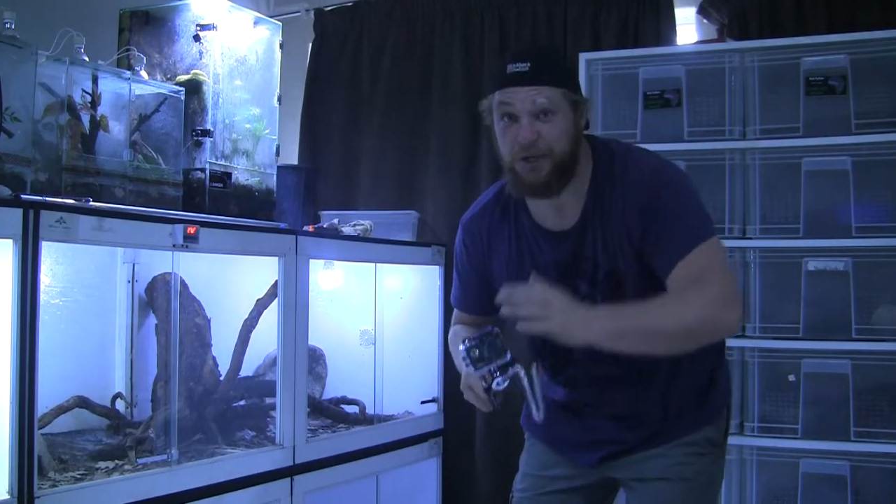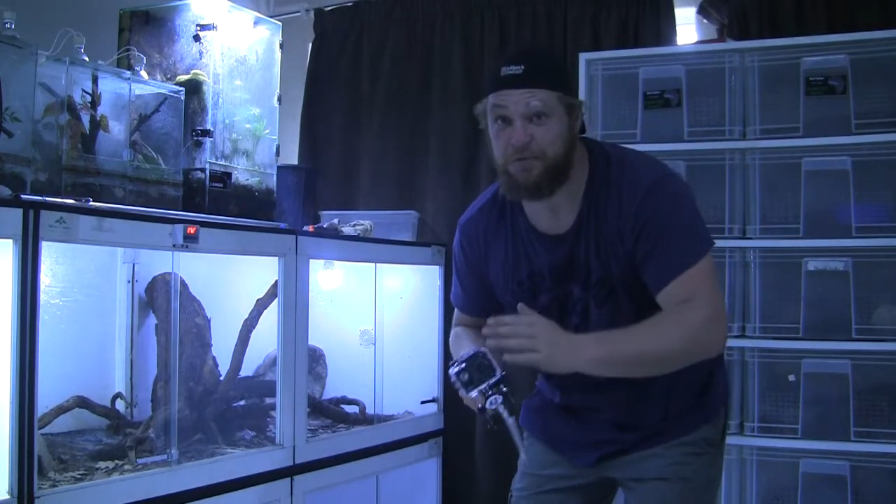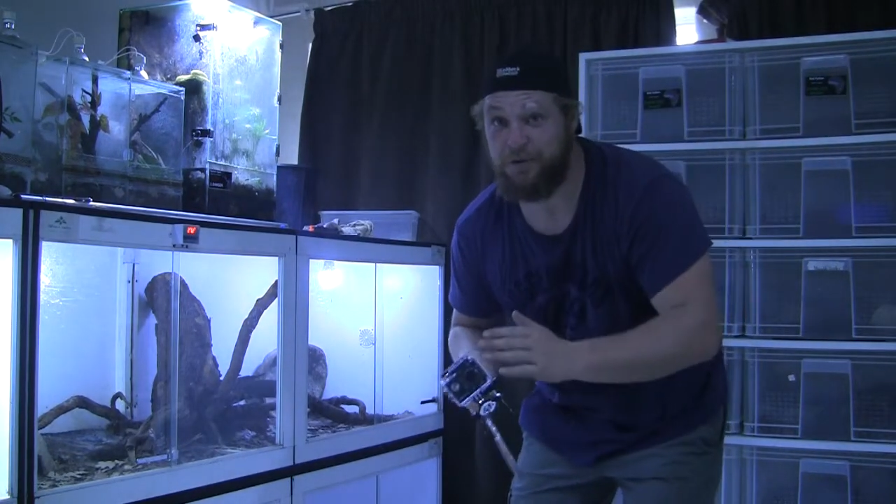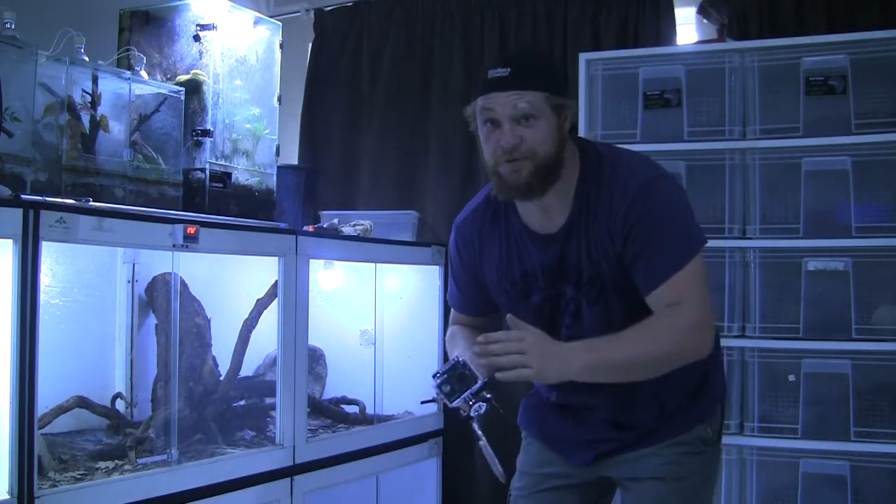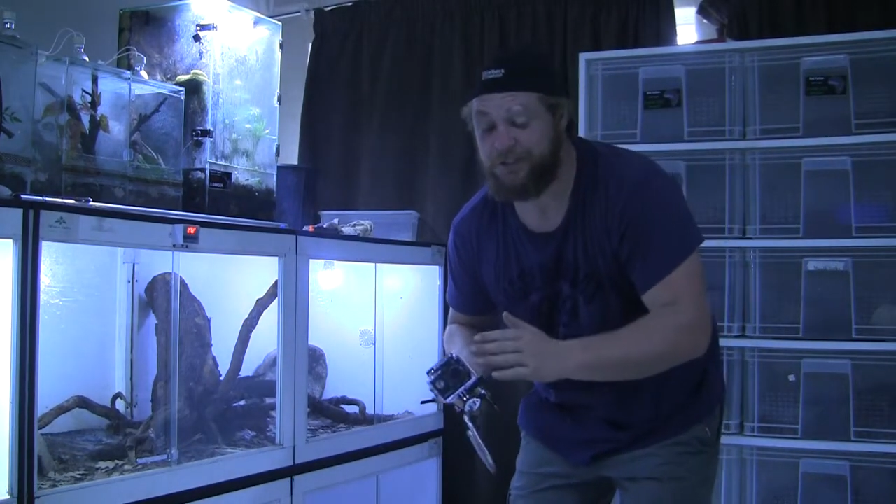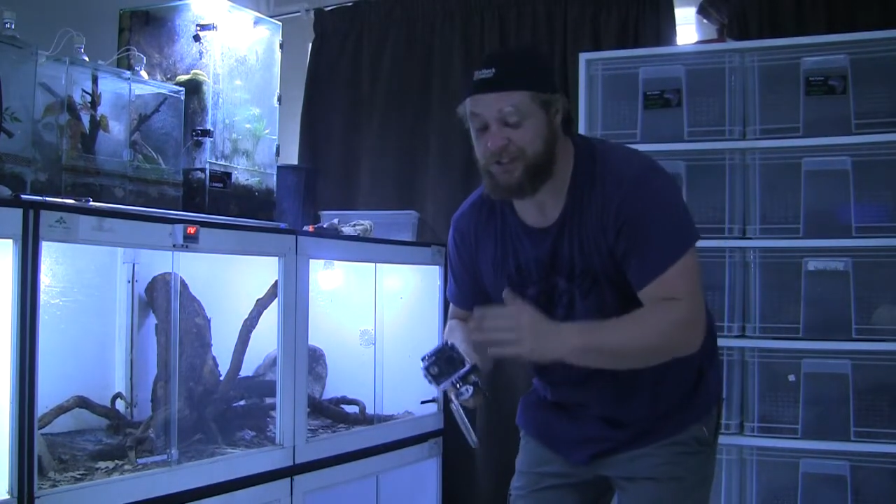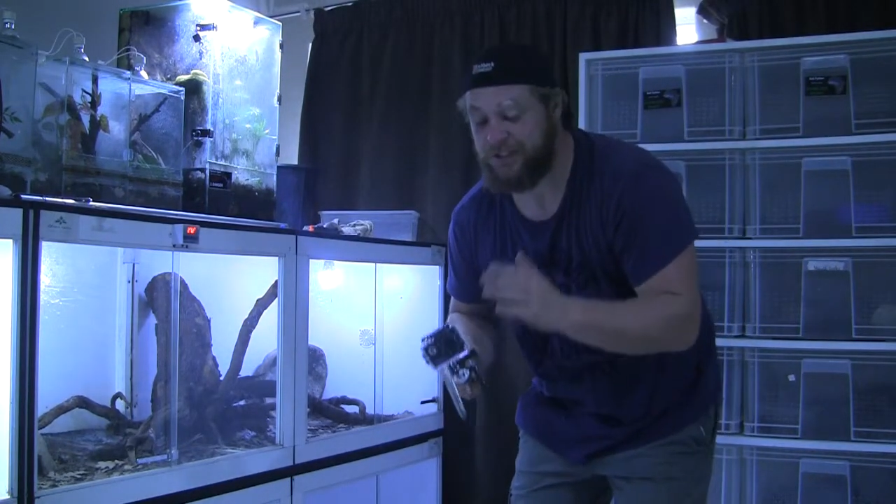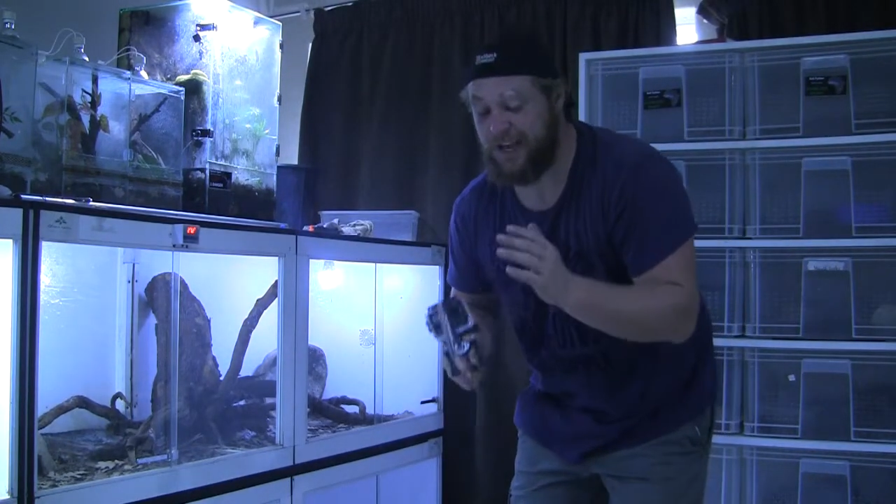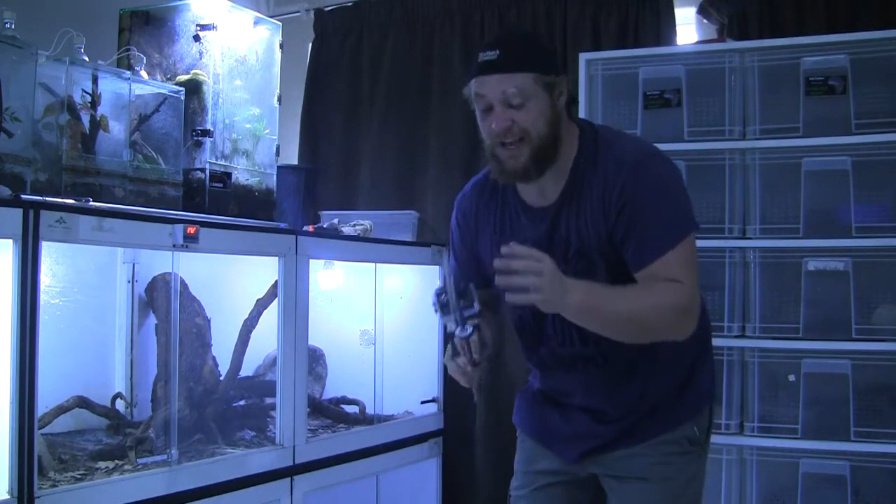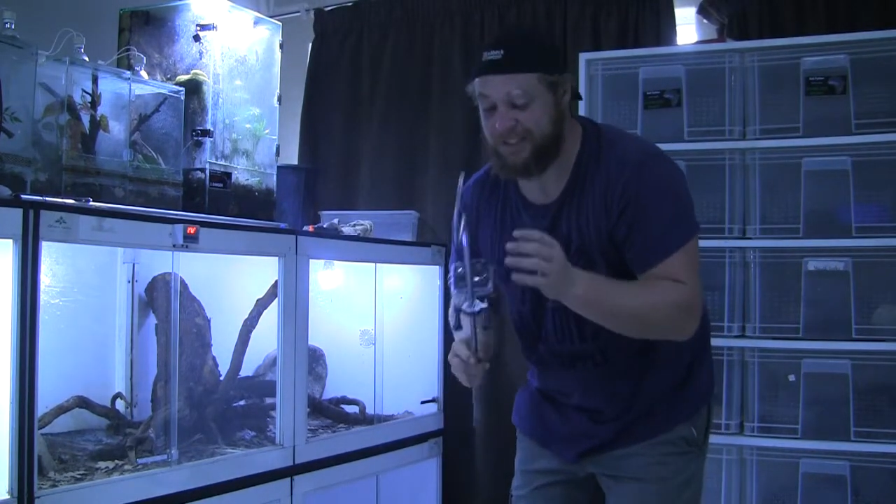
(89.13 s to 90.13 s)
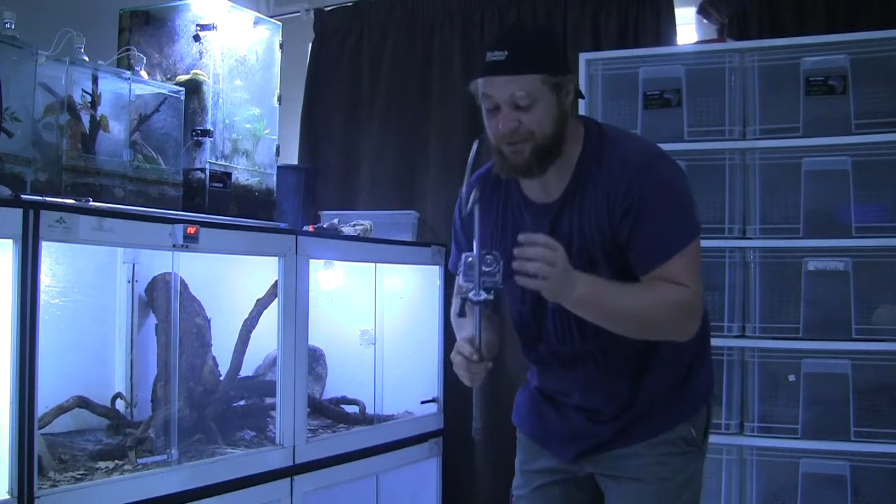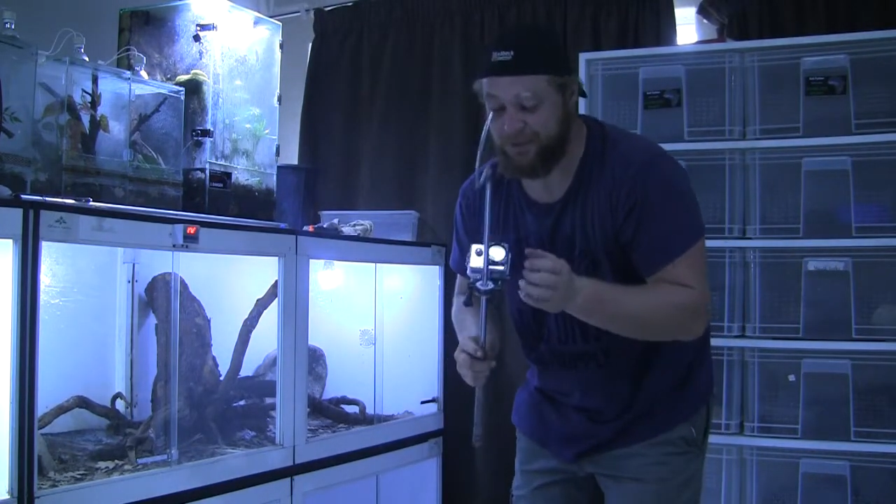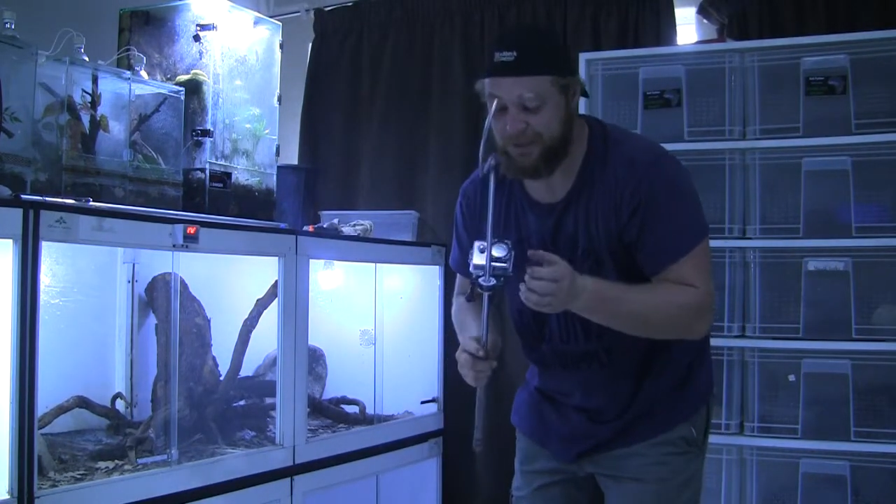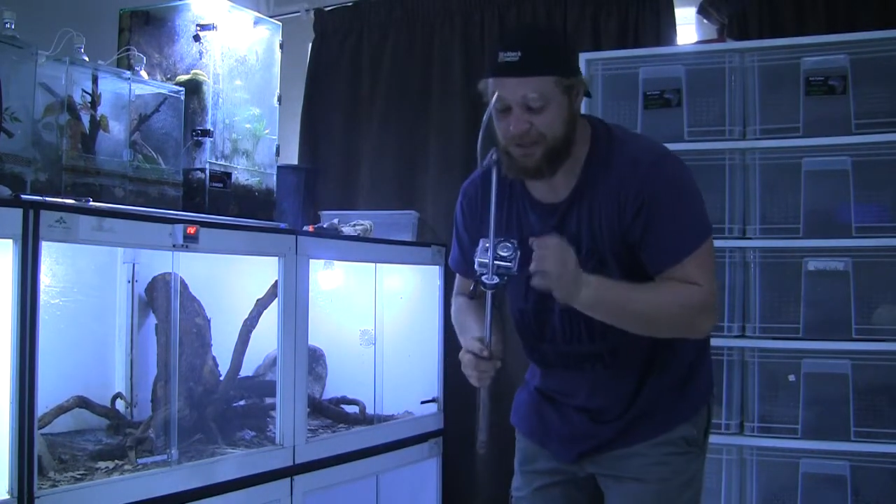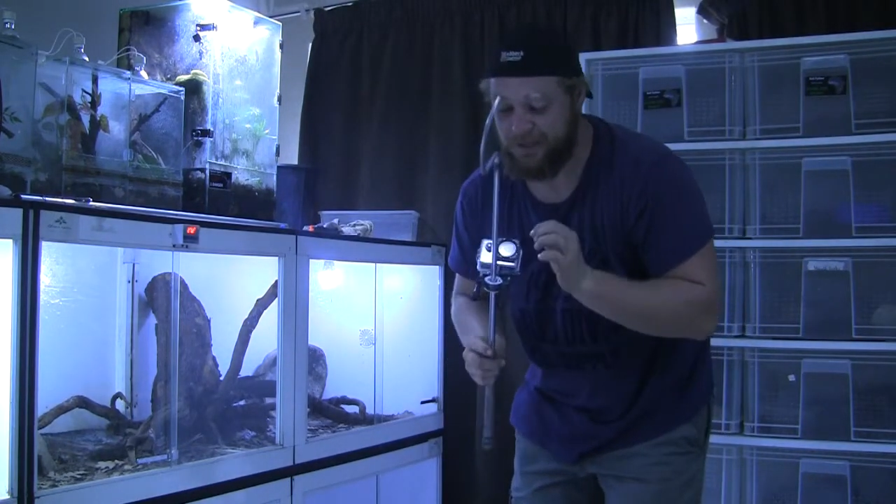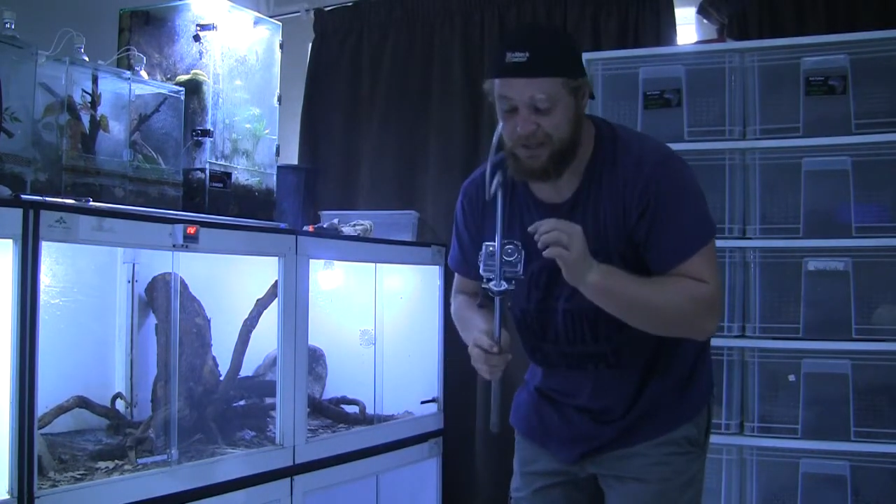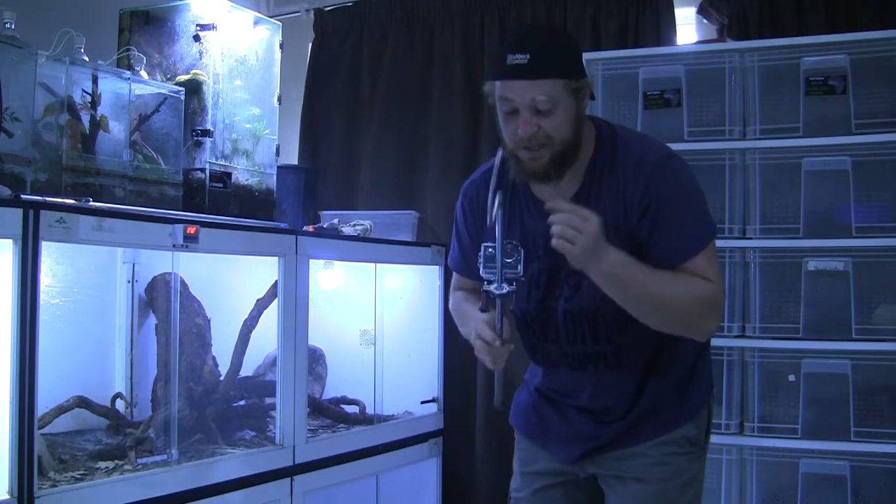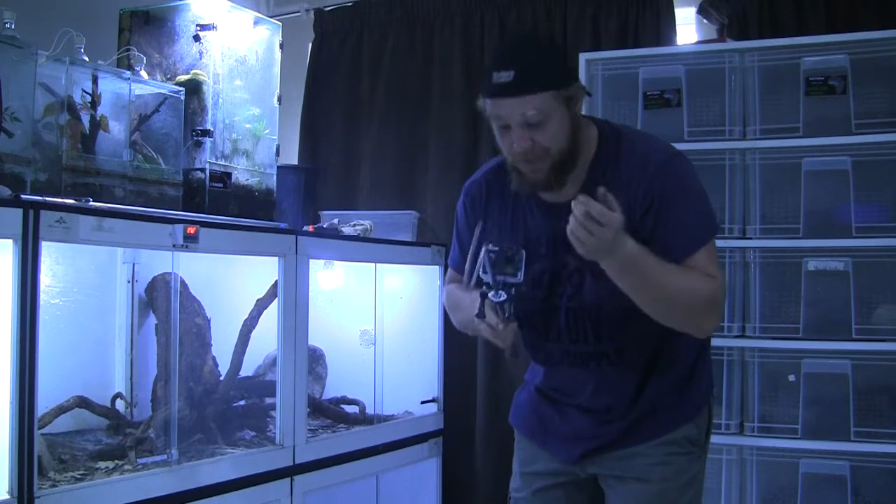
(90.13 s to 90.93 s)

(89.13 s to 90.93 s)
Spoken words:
GoPro footage as I'm doing this,